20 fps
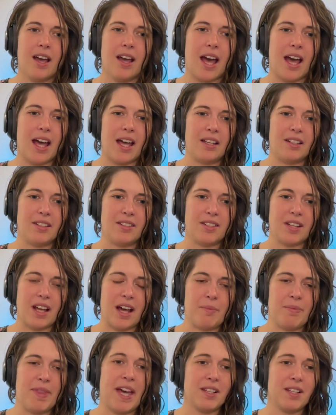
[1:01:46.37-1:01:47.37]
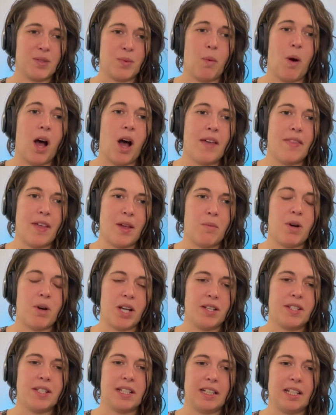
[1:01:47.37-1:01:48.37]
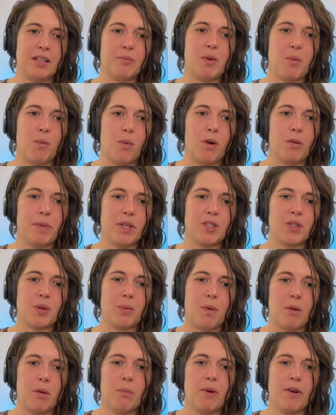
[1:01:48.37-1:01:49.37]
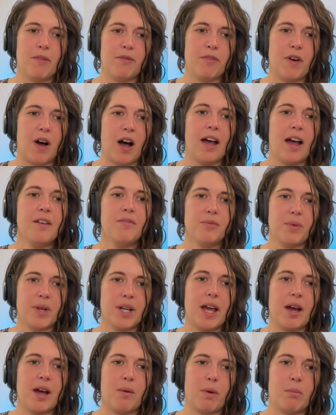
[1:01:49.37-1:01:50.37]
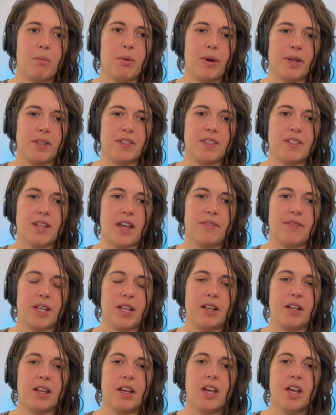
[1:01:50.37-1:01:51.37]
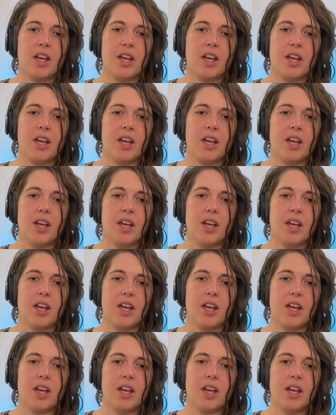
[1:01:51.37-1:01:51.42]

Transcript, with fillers: And um, that is why they wanted to limit warming to 1.5. We're now at 1.7.